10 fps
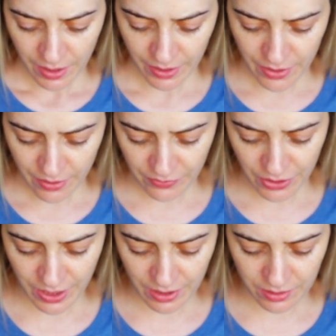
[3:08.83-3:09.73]
I don't know if
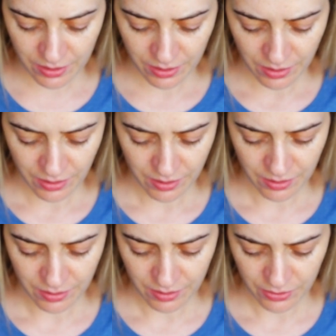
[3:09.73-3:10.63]
you get
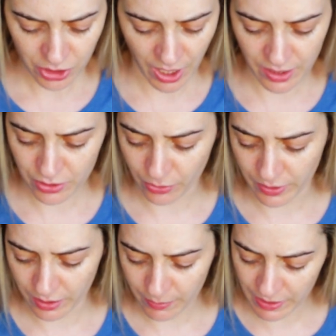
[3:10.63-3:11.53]
shades or
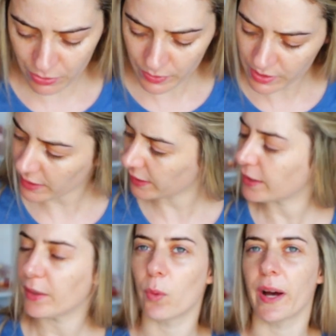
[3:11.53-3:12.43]
anything, but this one's got
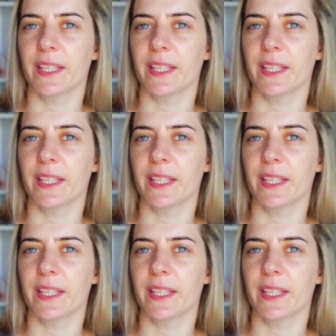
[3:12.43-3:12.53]
like a